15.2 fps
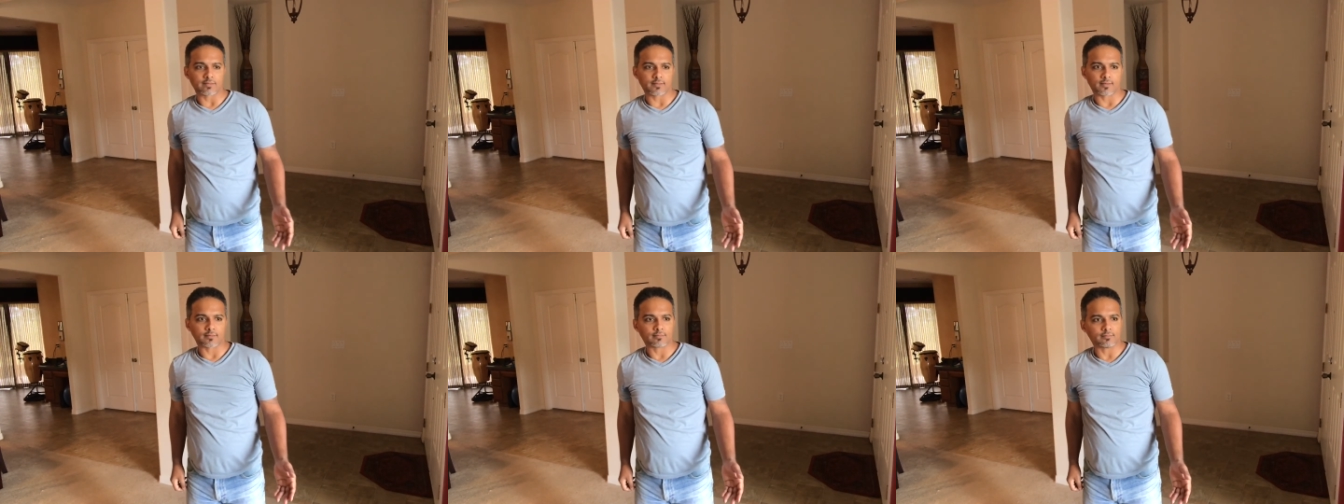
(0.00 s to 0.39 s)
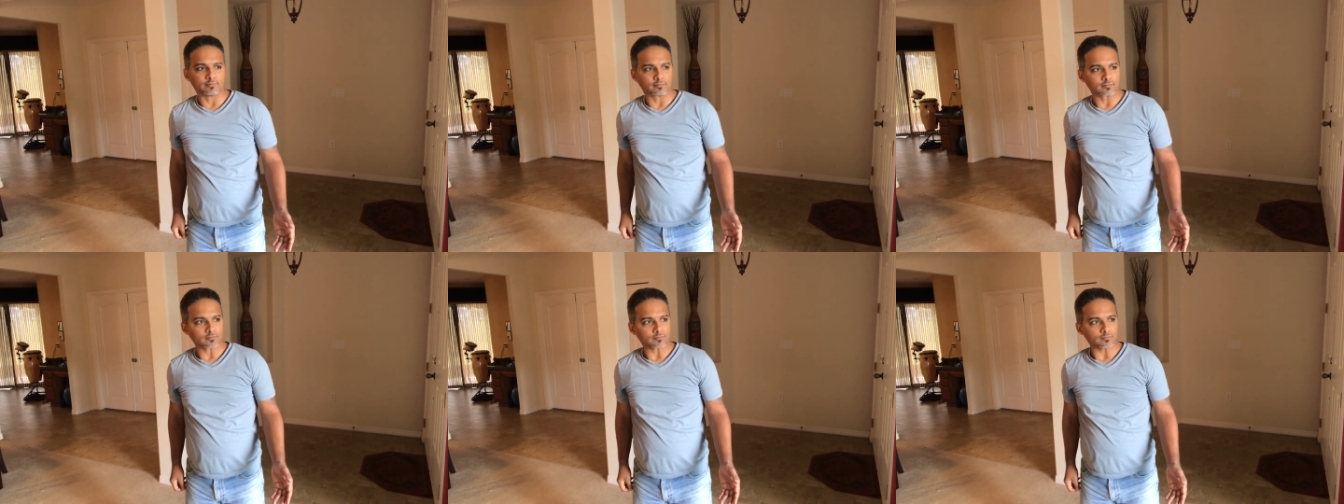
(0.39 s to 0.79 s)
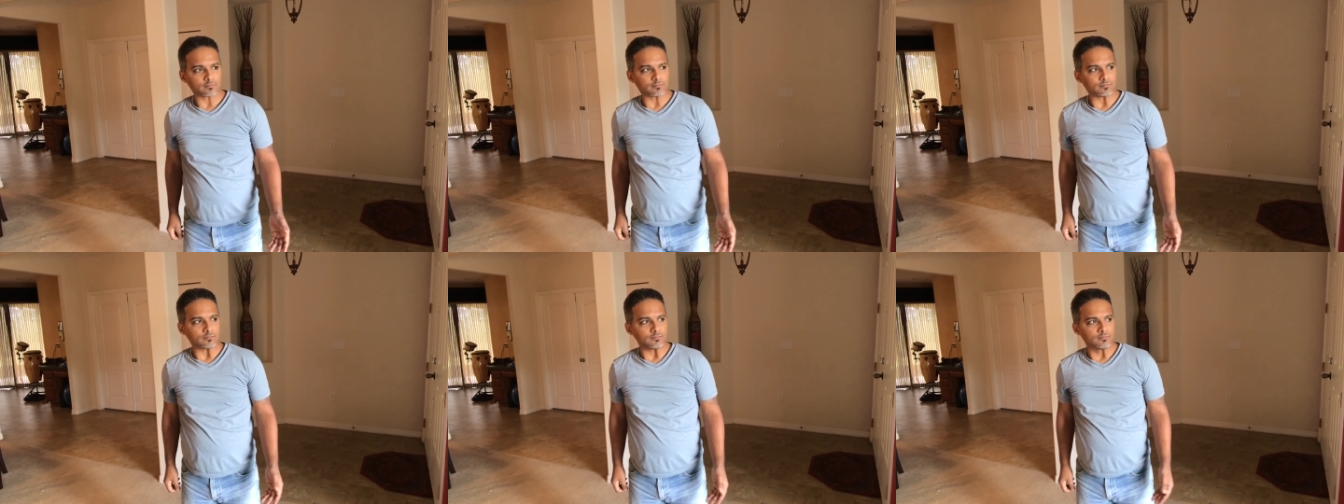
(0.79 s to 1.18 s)
What does it awaken
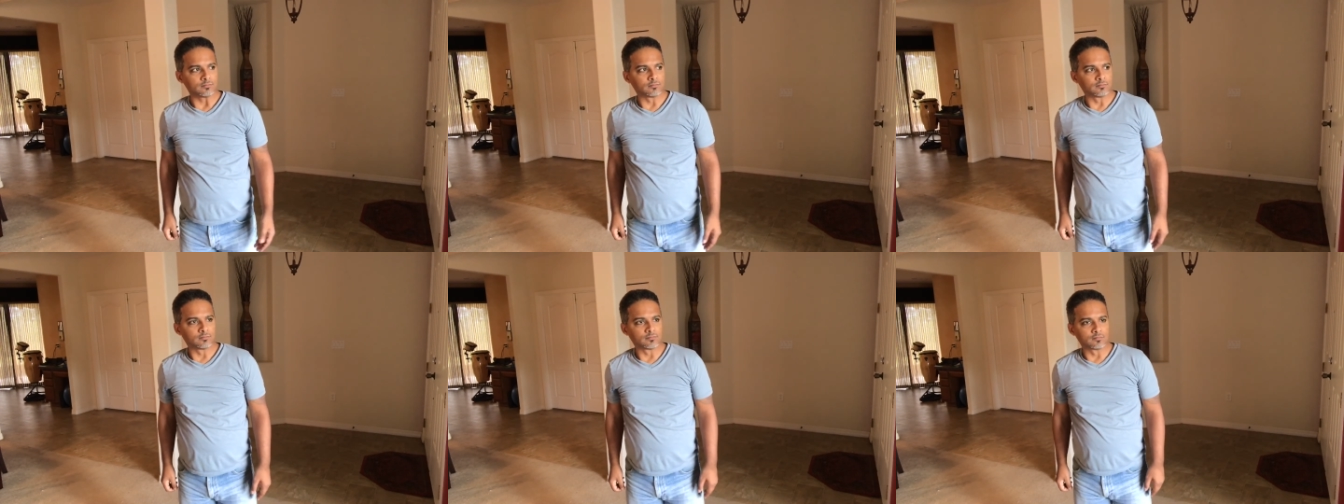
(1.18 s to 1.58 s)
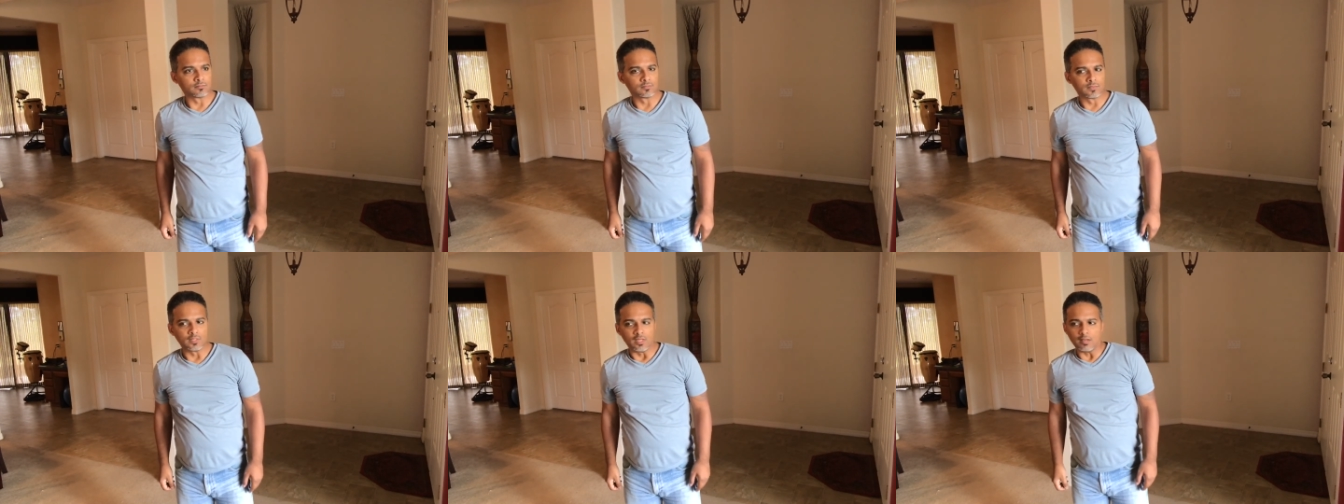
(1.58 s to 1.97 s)
in you as an artist?